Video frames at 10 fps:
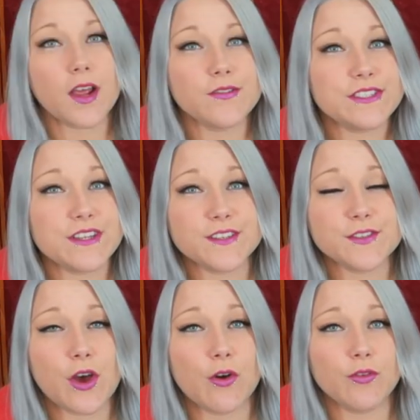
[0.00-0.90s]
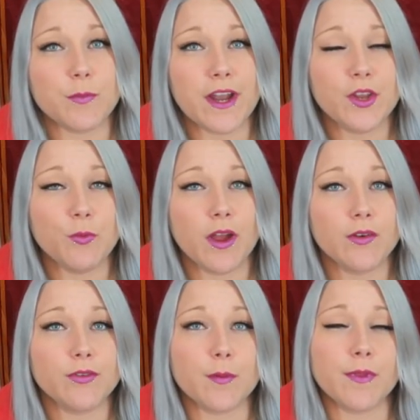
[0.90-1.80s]
And I've seen this go from
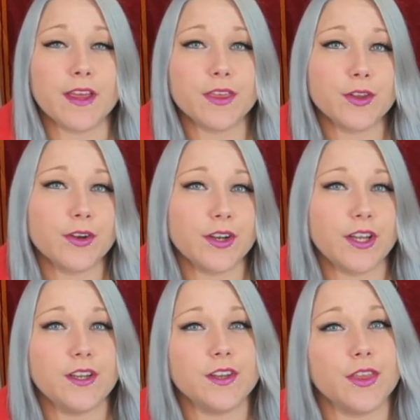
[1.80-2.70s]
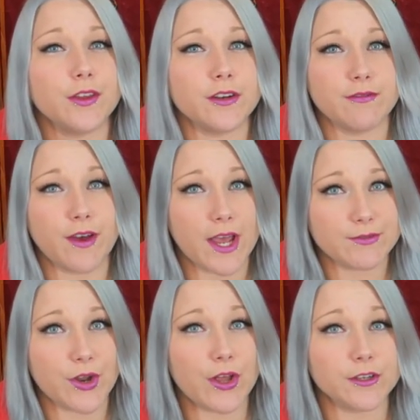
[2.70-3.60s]
anywhere from like 30 to
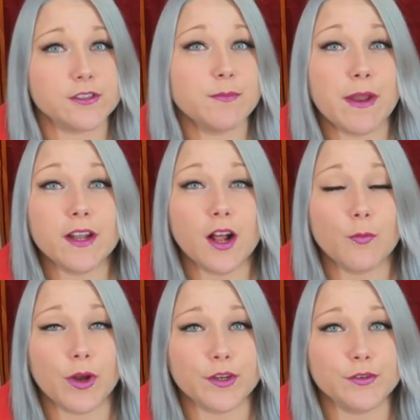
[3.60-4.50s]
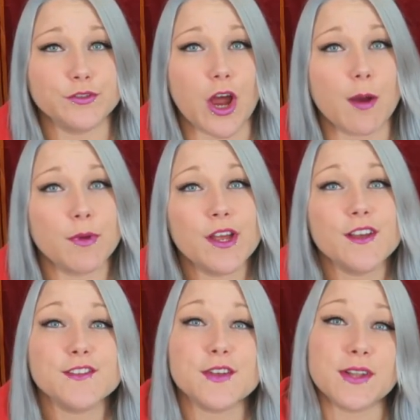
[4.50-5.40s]
$35 depending on where you shop.
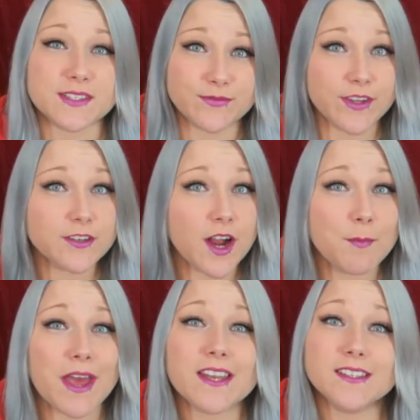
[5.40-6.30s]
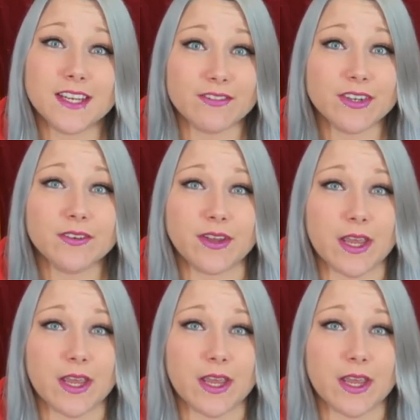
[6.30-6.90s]
So let's fill her up and give her a